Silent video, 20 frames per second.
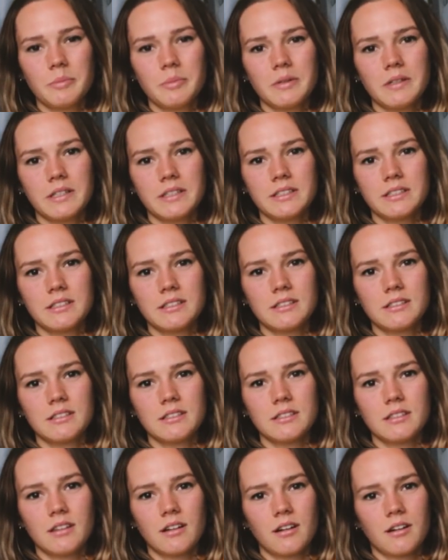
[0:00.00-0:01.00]
but
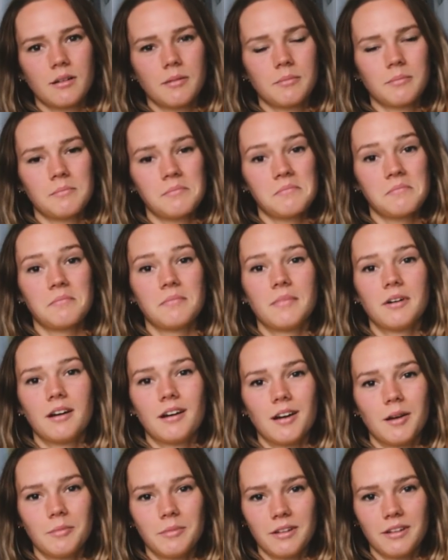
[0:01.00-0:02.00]

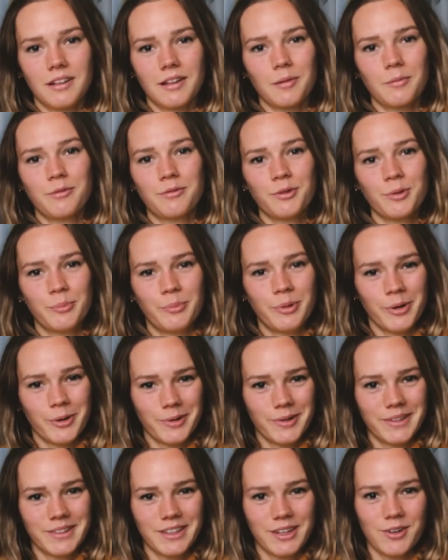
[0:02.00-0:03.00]
I mean, I'm from
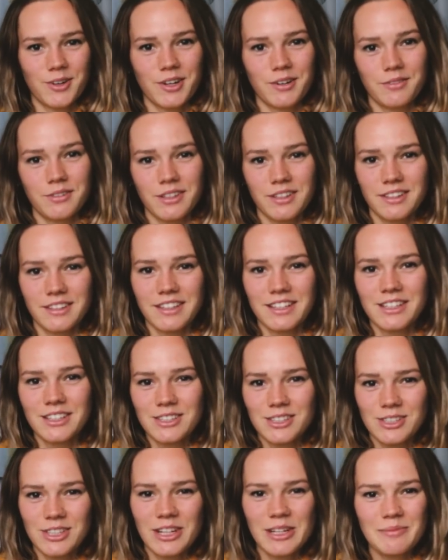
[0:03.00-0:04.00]
Poland. Here everything
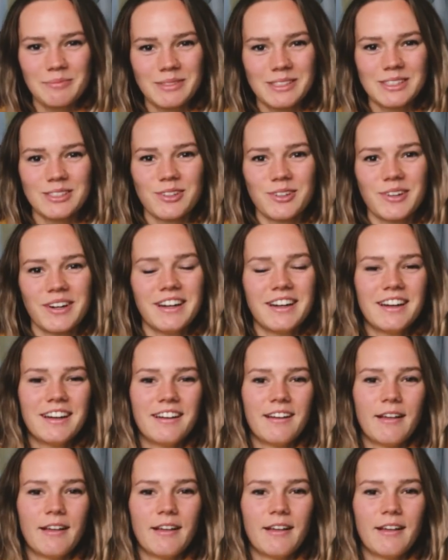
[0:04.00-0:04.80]
is cheap, so